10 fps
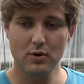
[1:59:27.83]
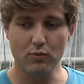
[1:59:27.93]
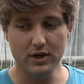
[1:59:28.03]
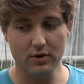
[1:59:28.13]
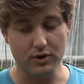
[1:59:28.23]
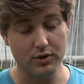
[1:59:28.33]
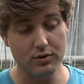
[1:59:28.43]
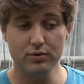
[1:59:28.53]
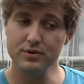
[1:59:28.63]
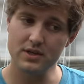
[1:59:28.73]
but we don't
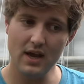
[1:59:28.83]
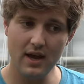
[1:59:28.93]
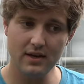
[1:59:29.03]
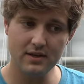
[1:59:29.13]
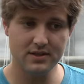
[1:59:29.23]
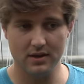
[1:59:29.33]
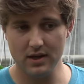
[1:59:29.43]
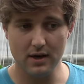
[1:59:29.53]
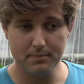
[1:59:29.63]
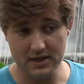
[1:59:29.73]
use any
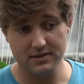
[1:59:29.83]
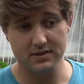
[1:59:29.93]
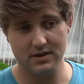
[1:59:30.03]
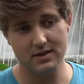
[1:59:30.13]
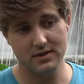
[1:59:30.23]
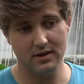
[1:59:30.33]
synthetic pesticides